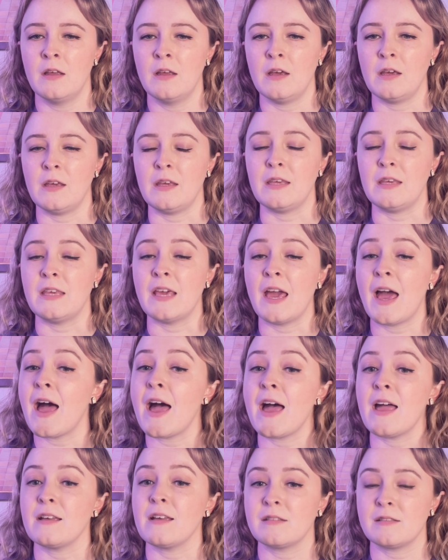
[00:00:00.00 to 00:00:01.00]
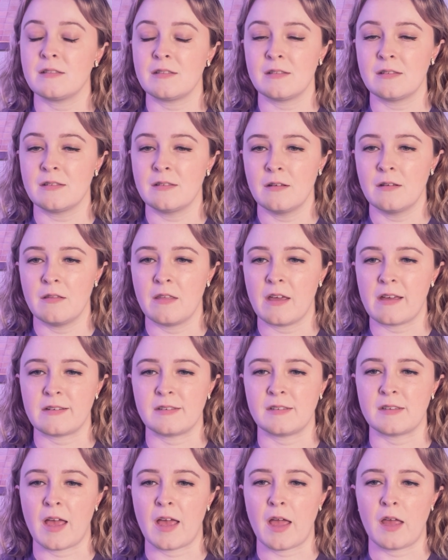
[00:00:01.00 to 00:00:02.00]
"Yes," they
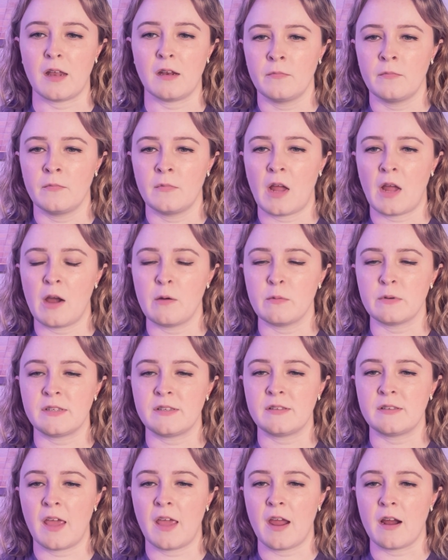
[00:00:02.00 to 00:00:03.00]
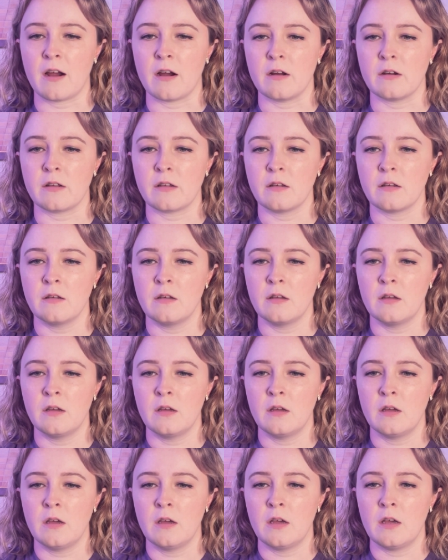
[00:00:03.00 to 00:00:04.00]
said. I was scared.
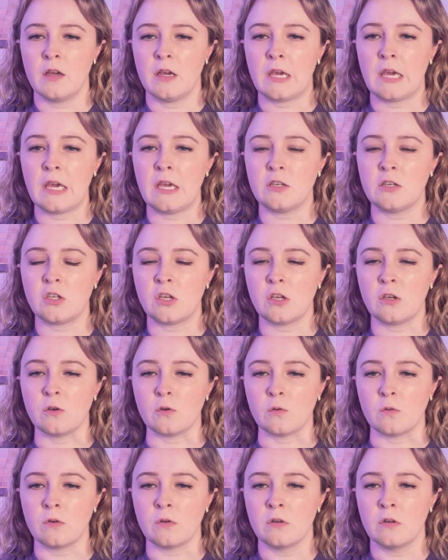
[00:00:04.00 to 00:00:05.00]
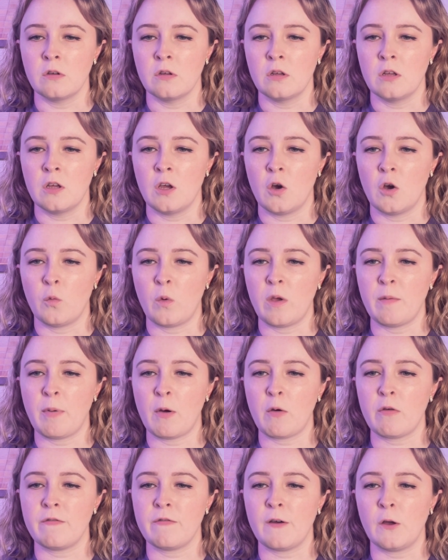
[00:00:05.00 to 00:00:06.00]
He too. We
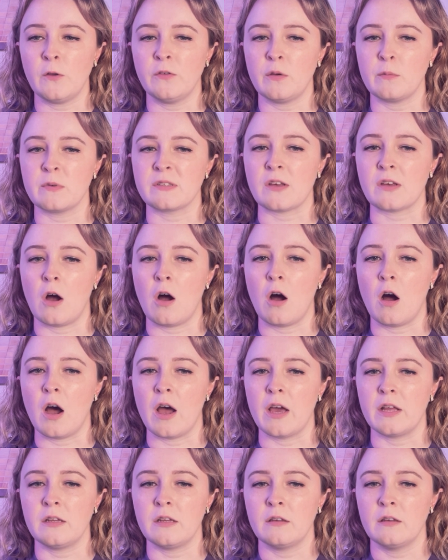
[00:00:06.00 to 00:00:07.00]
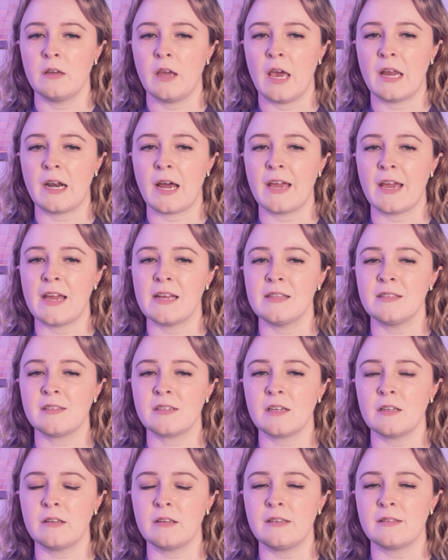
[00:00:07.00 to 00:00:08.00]
both felt it was odd, and I
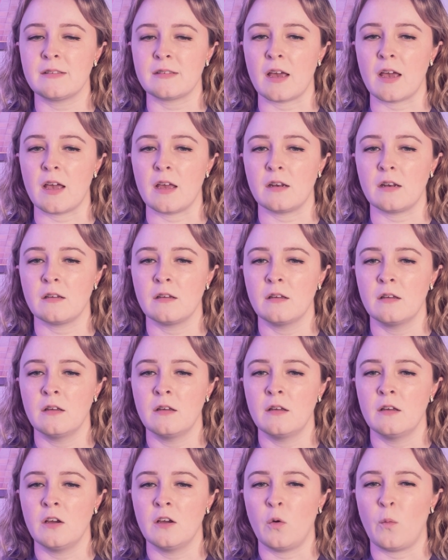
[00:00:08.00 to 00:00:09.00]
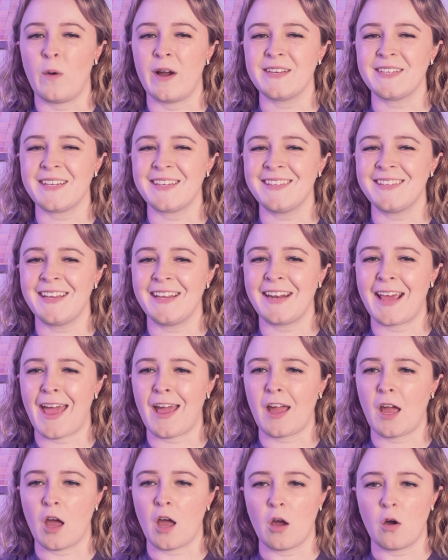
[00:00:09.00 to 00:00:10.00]
instantly said, "Why didn't it
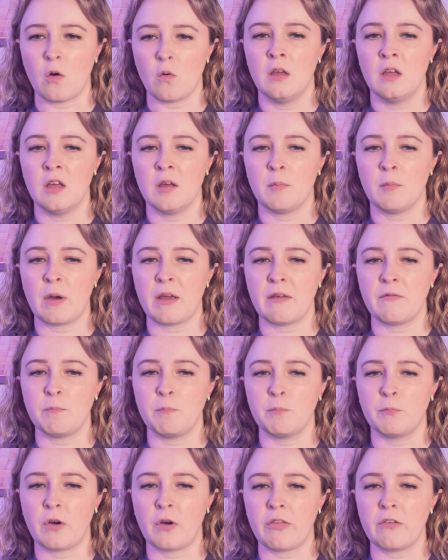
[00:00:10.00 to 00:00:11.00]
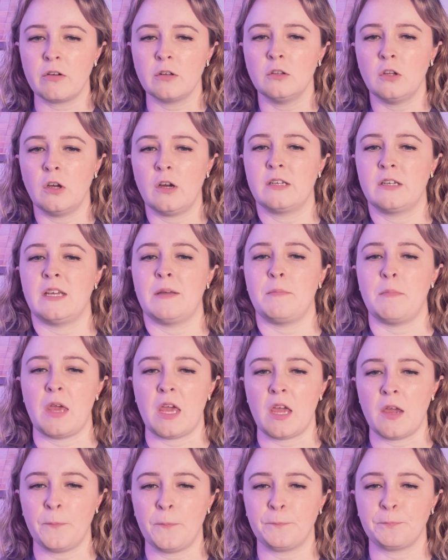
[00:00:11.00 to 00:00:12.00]
echo?" My brother looked at
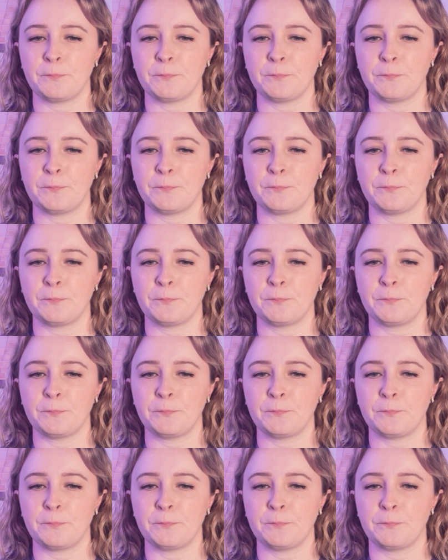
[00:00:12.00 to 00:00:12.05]
me.